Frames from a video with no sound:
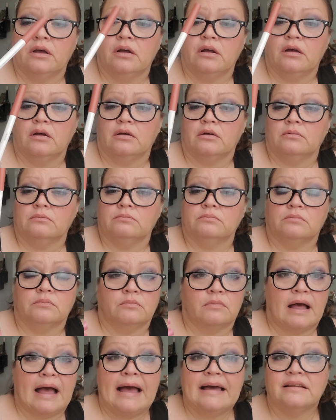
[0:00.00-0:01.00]
Um,
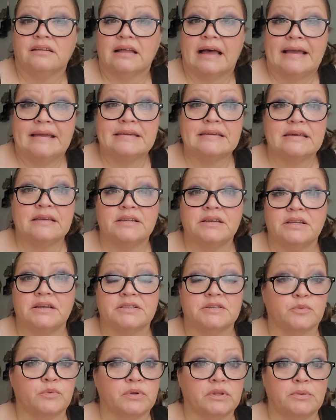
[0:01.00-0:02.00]
I like it.
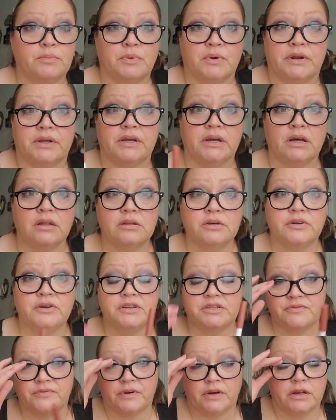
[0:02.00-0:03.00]
It's a really pretty color.
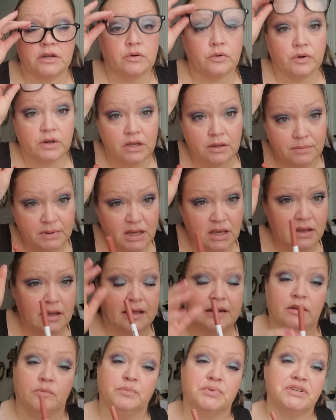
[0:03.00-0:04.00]
It's very creamy.
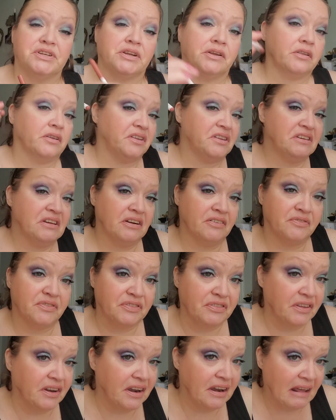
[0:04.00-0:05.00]
I don't particularly care for
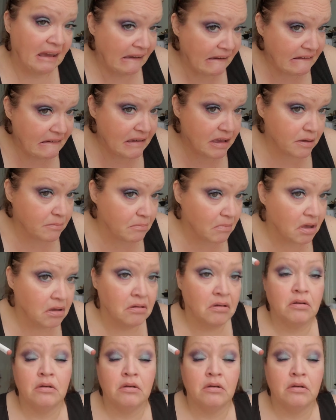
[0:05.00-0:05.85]
the name,